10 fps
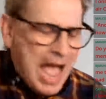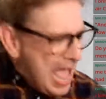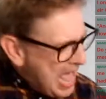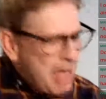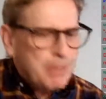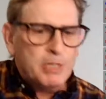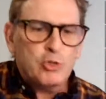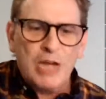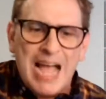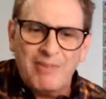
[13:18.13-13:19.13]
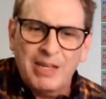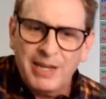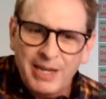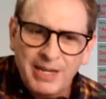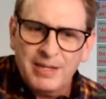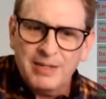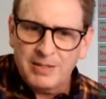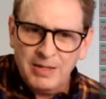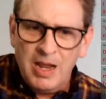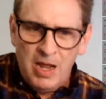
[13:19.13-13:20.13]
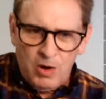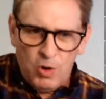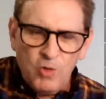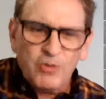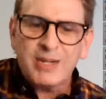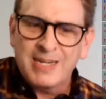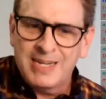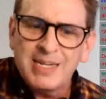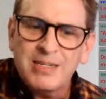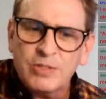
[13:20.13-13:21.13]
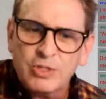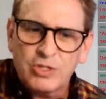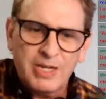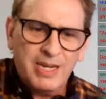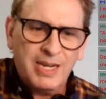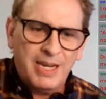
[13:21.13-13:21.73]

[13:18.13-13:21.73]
I've been traveling over country,